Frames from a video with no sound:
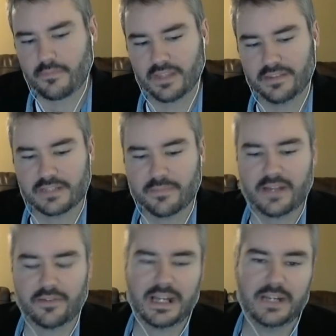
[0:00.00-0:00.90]
this
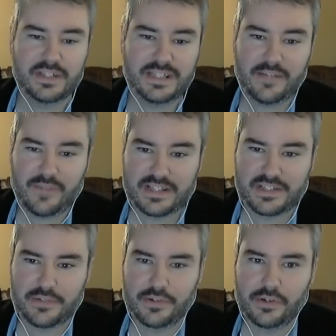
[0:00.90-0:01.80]
model kind of
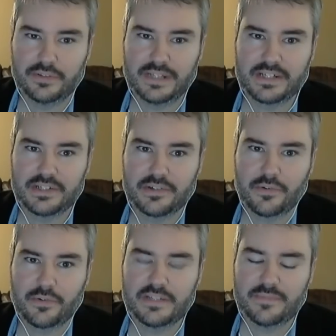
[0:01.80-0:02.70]
incentivizes you to hold on to your
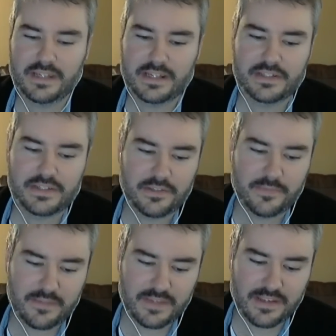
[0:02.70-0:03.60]
coins because
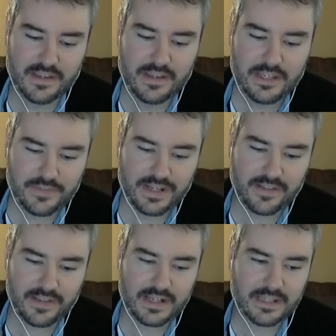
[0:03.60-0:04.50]
you've
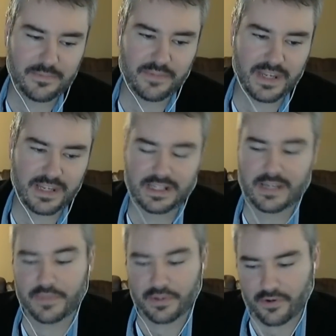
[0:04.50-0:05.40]
delegated them, you're baking
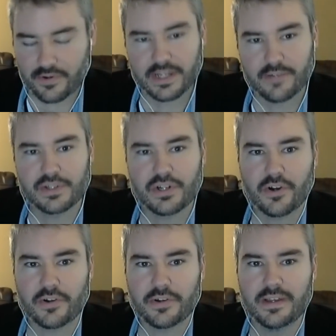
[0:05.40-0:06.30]
them, they're earning a
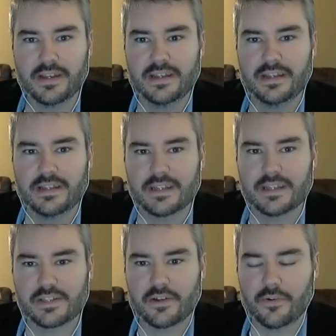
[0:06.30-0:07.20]
return. And
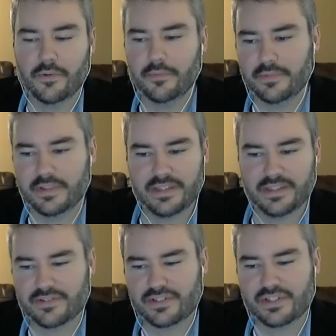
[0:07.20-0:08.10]
so
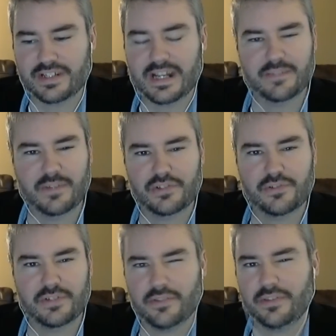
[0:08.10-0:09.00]
there's just not as much.
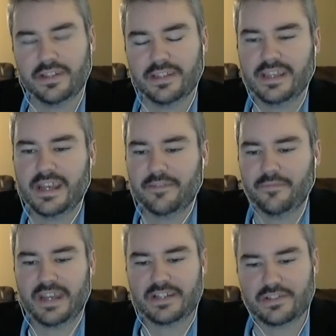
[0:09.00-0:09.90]
Do you think that
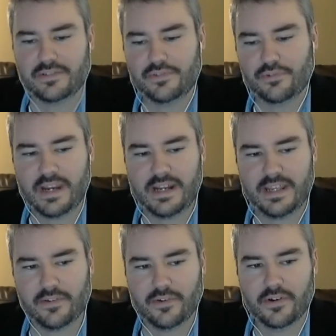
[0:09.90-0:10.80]
affects
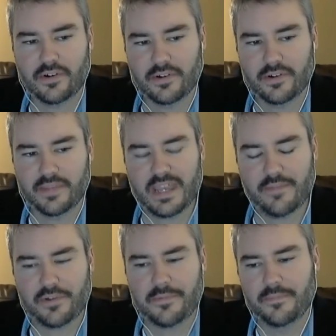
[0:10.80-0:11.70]
trading or
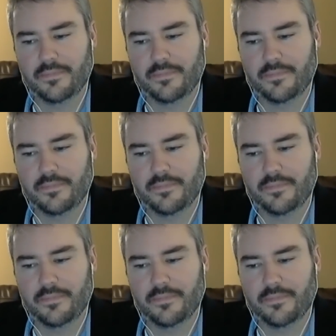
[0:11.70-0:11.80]
behavior?